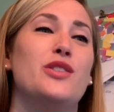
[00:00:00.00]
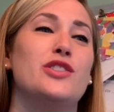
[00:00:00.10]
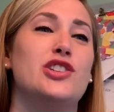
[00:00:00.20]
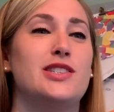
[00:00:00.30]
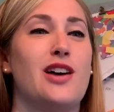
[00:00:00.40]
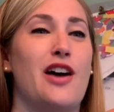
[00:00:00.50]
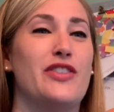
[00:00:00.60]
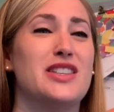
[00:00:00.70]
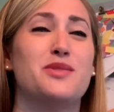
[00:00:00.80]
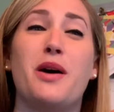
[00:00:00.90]
She
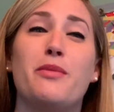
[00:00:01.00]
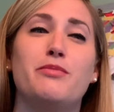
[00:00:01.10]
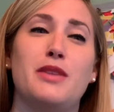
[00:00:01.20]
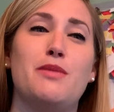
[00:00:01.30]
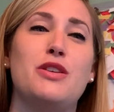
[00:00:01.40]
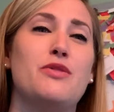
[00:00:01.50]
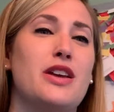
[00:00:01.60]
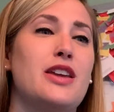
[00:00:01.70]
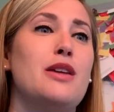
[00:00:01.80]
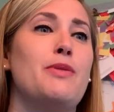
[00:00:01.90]
softens. "Well, maybe you
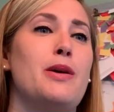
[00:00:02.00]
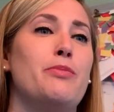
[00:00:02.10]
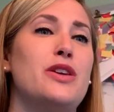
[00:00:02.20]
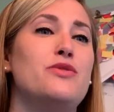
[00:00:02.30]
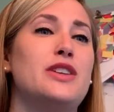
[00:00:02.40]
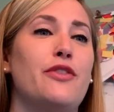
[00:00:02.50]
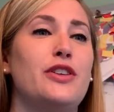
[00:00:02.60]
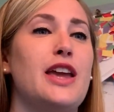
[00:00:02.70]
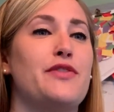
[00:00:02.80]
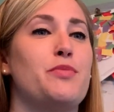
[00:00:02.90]
can keep it, but you
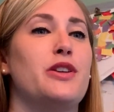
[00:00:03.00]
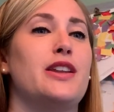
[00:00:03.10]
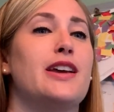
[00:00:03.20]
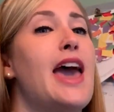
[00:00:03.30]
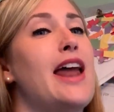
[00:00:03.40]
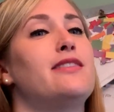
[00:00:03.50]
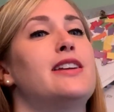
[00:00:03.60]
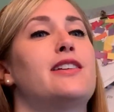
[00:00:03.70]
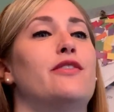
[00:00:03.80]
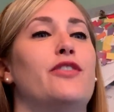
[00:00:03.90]
definitely have to put in a
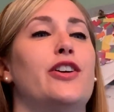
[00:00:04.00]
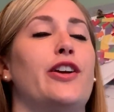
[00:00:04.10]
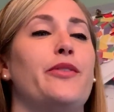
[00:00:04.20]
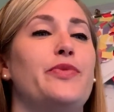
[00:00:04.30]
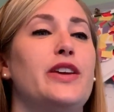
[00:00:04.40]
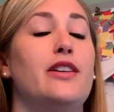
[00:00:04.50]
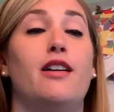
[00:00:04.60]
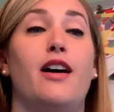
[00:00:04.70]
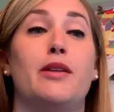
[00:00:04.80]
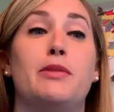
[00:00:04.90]
catalytic converter."
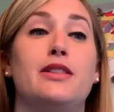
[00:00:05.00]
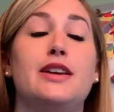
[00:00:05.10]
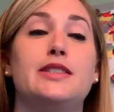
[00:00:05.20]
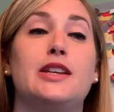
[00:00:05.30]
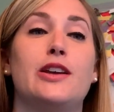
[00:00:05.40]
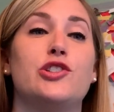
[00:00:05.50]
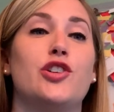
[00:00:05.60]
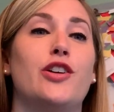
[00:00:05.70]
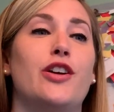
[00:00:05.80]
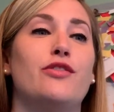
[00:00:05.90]
"On my list," I
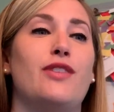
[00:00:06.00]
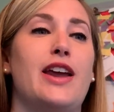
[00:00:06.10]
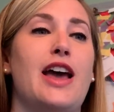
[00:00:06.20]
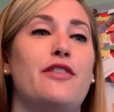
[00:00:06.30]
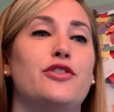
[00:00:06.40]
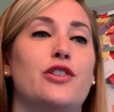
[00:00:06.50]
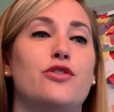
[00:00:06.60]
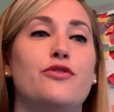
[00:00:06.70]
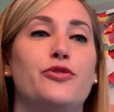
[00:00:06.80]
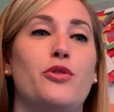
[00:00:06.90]
assure her, right after a
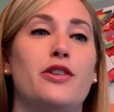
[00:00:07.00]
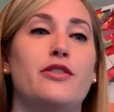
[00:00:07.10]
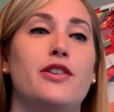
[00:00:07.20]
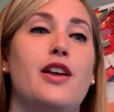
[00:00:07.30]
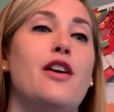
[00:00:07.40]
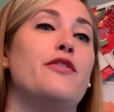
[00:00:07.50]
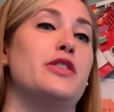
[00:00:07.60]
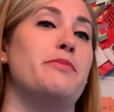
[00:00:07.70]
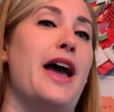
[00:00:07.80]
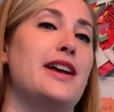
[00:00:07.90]
new floor for
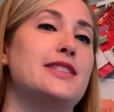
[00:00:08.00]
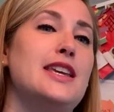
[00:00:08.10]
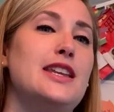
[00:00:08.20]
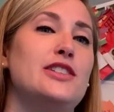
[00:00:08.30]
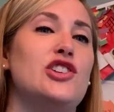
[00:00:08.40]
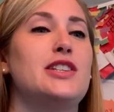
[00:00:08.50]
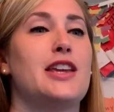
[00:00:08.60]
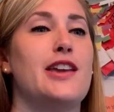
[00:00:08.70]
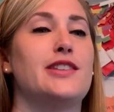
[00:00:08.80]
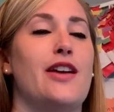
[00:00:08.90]
the back seat, just in
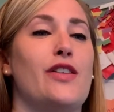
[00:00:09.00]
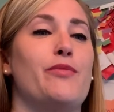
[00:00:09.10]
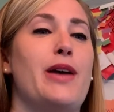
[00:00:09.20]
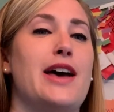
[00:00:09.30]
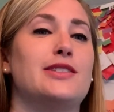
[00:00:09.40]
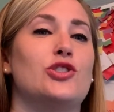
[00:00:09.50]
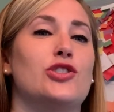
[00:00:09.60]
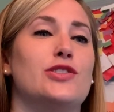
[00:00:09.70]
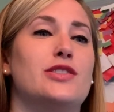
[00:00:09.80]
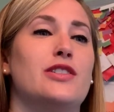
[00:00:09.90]
case I ever have
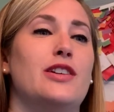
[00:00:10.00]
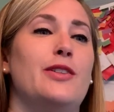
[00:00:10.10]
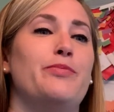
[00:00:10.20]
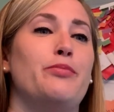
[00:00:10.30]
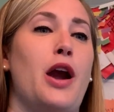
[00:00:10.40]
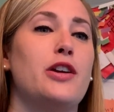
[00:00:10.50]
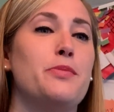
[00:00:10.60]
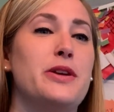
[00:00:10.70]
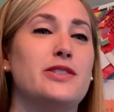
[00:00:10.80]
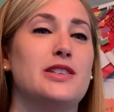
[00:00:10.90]
passengers. Parker
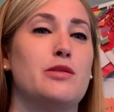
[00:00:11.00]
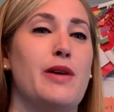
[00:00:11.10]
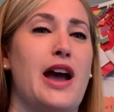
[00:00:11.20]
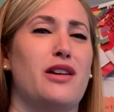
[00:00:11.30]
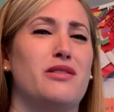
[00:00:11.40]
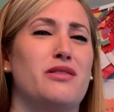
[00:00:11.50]
peers into the back.